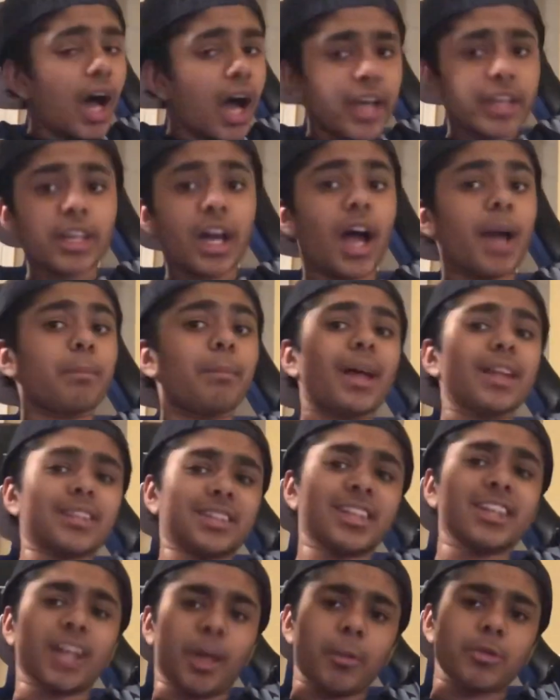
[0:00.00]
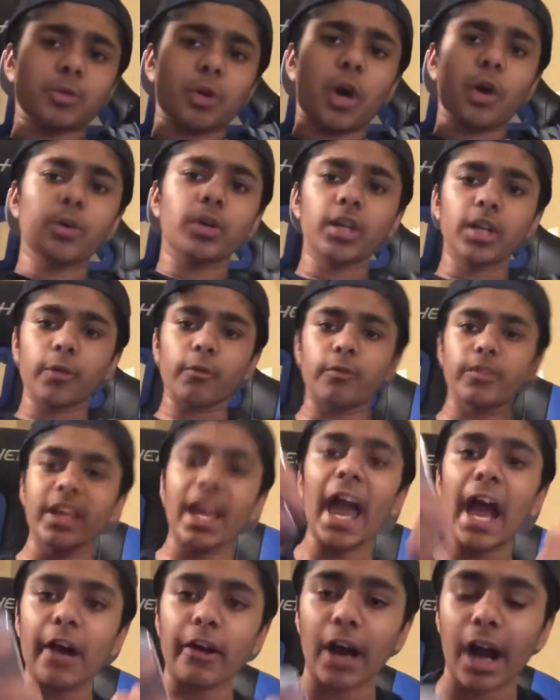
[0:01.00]
I meant CDM as well.
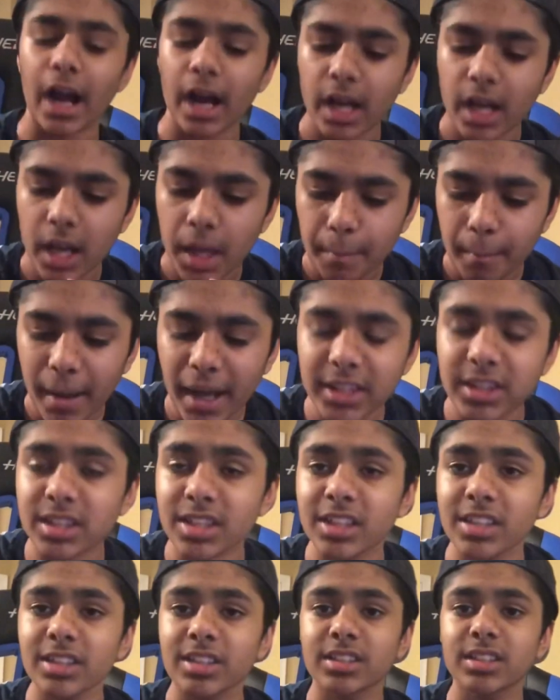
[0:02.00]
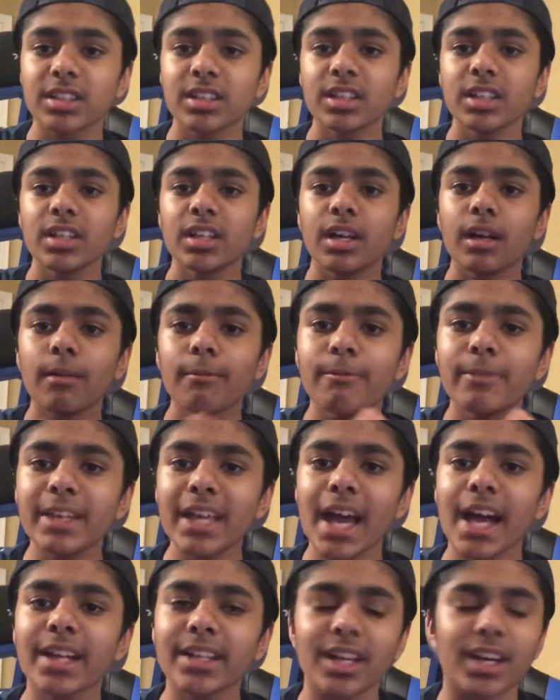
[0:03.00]
Vieira. Patrice.
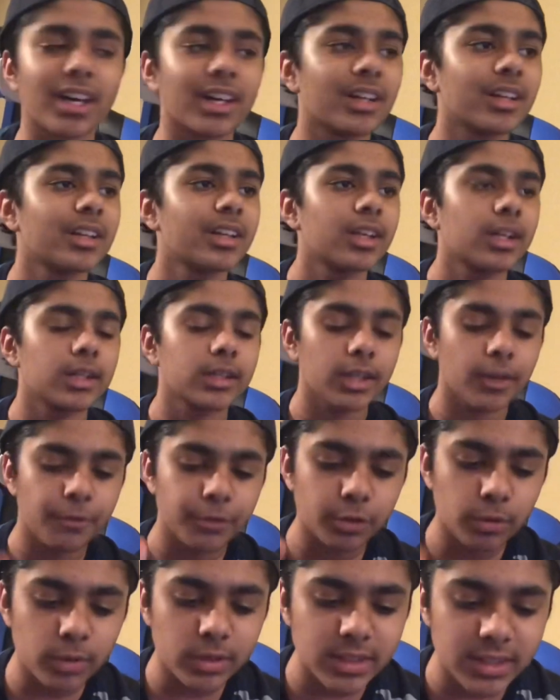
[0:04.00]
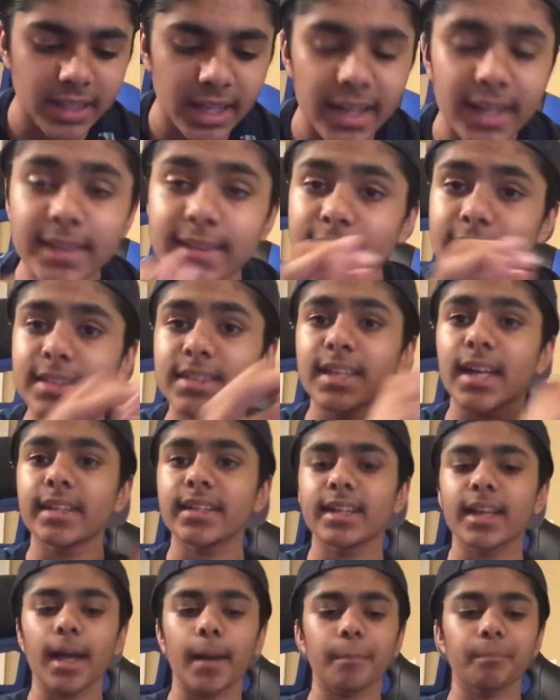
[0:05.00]
Vieira. Le Français, Le
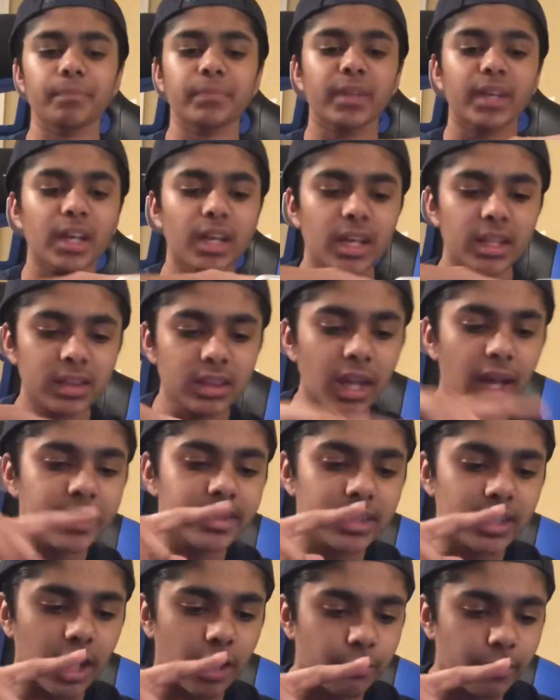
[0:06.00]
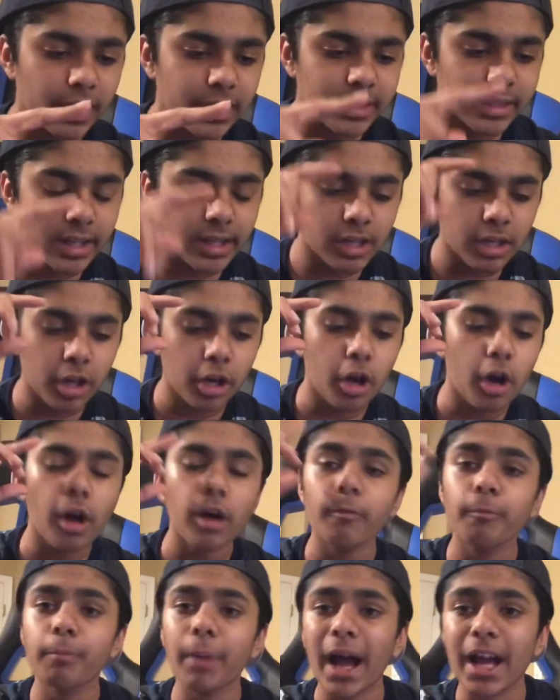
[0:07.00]
Sedium, 99 rated,
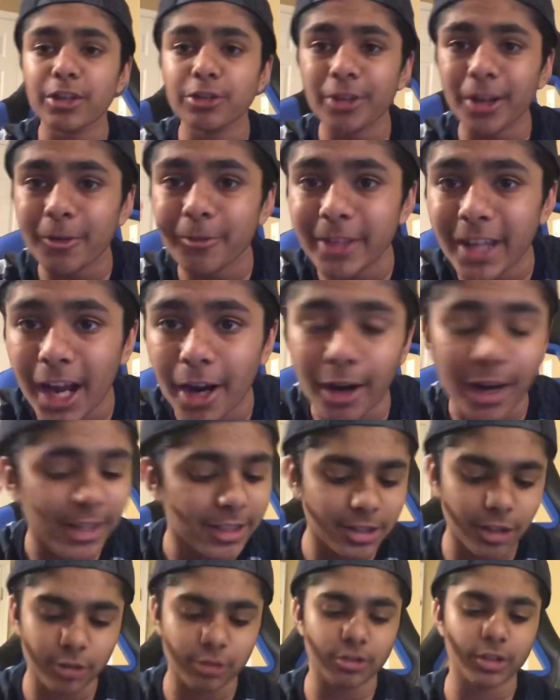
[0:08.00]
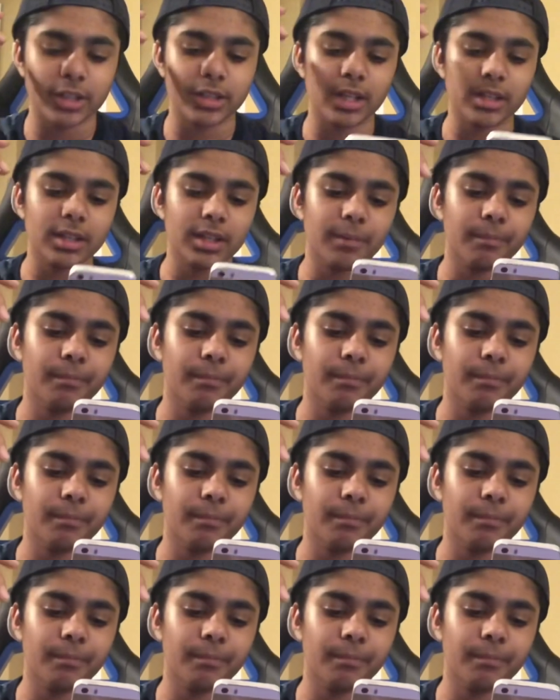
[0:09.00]
Patrick Vieira. He's going straight in that team.